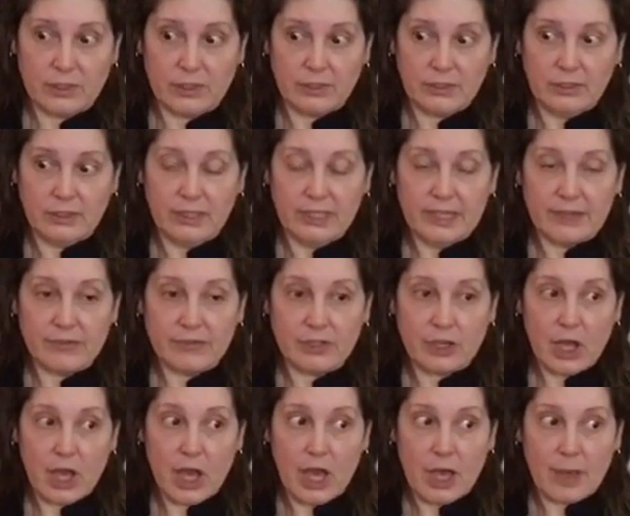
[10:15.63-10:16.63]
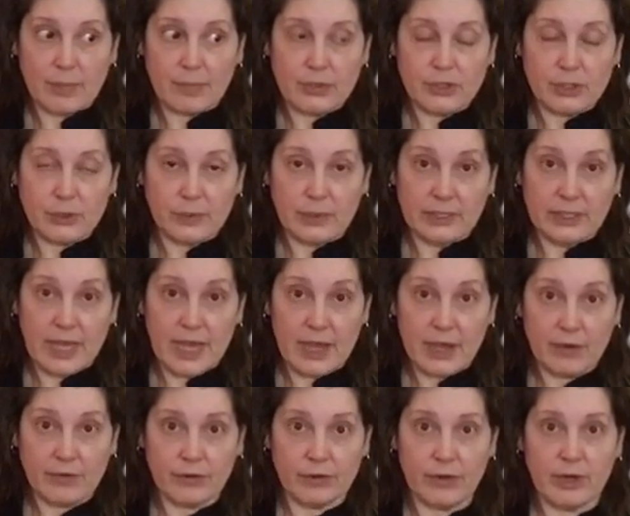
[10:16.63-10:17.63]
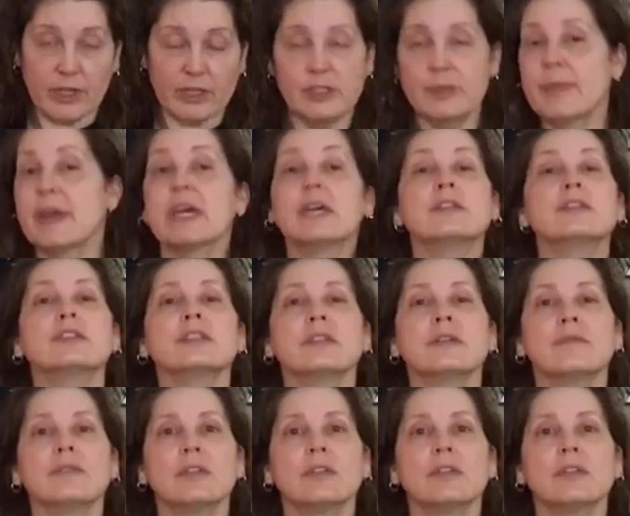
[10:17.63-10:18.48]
lift up to allow for expansion of